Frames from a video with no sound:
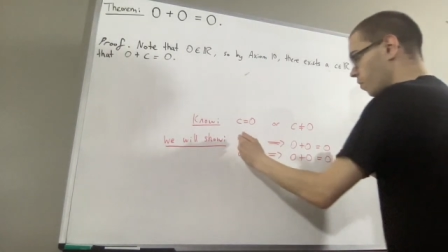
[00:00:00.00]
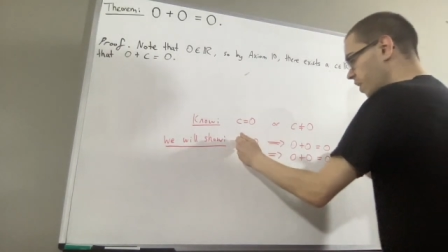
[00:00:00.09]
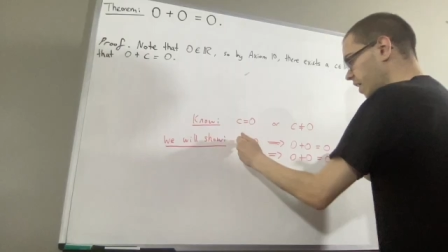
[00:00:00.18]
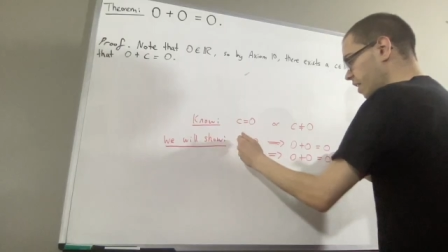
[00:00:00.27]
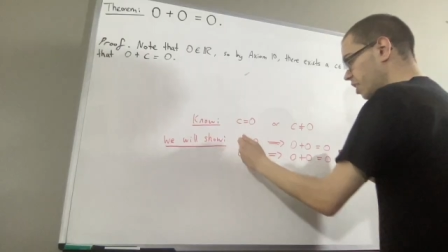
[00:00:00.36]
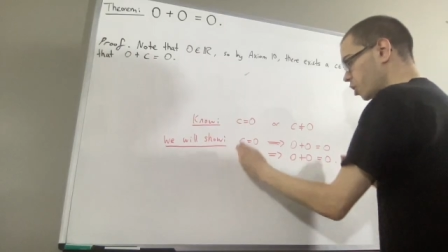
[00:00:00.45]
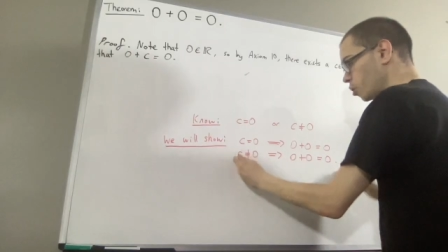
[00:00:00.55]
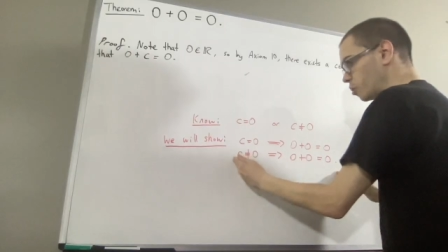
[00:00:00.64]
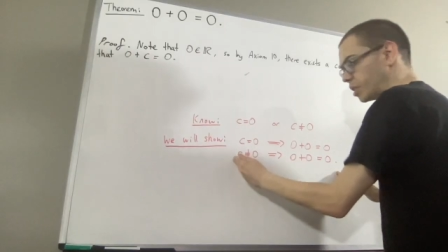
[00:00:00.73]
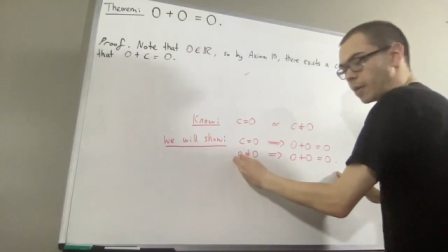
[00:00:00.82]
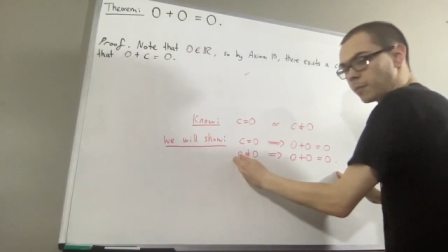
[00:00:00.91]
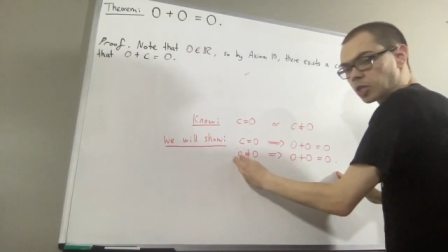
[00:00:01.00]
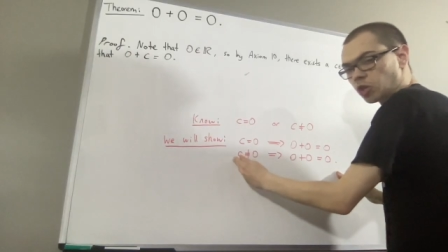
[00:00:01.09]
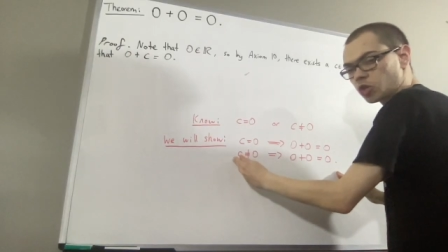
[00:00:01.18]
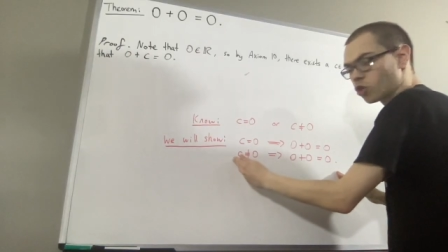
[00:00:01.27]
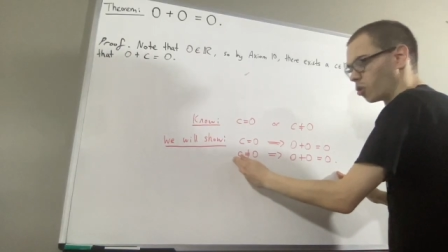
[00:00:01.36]
these two statements
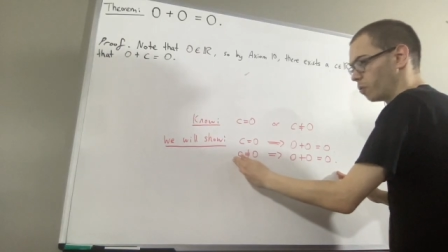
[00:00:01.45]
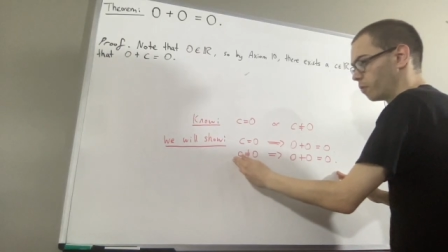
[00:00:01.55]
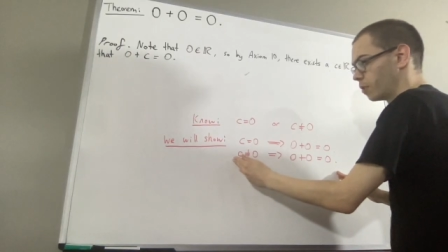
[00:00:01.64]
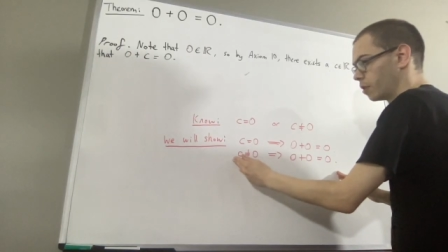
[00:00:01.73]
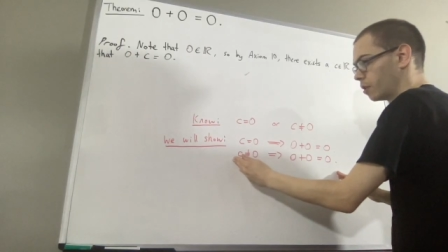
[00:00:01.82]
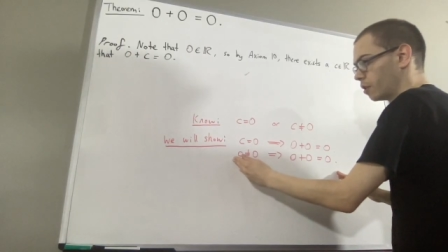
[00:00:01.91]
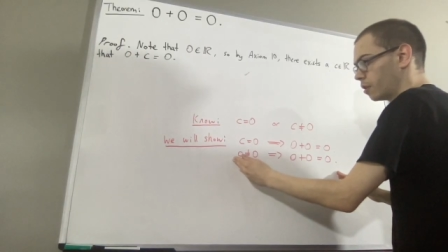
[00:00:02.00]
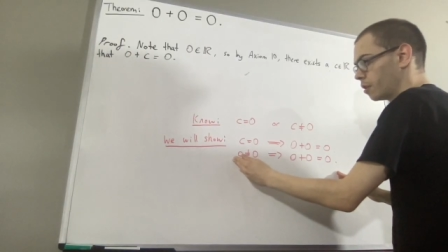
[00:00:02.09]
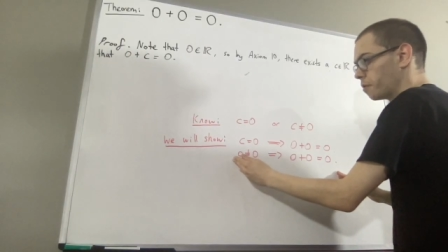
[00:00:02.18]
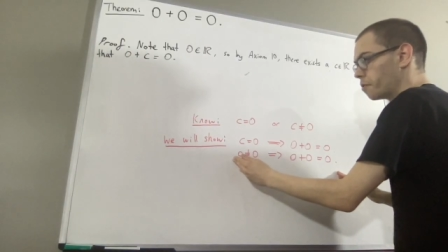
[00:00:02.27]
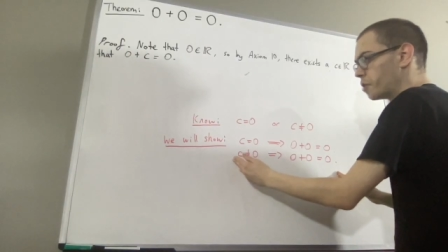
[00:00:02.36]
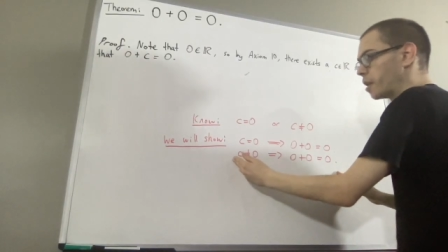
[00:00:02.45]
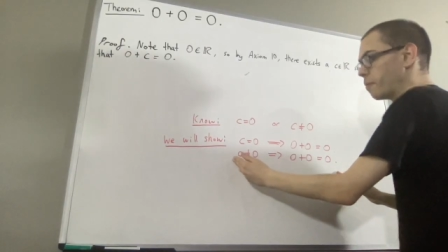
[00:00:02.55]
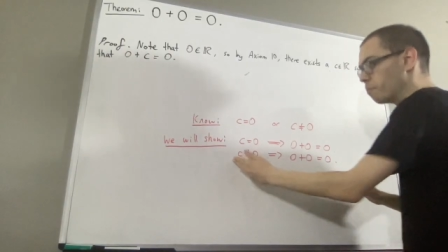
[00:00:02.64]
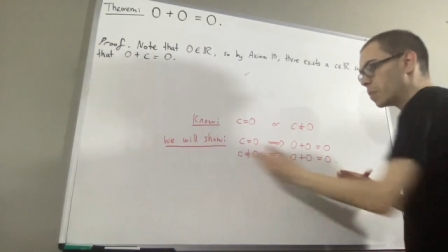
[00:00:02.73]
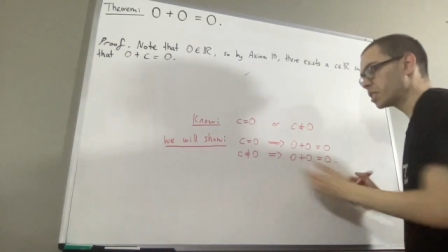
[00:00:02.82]
are true, then
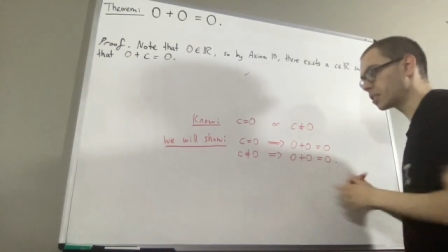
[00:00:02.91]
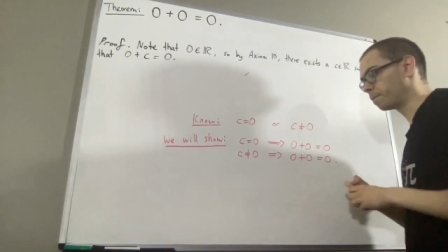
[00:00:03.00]
it must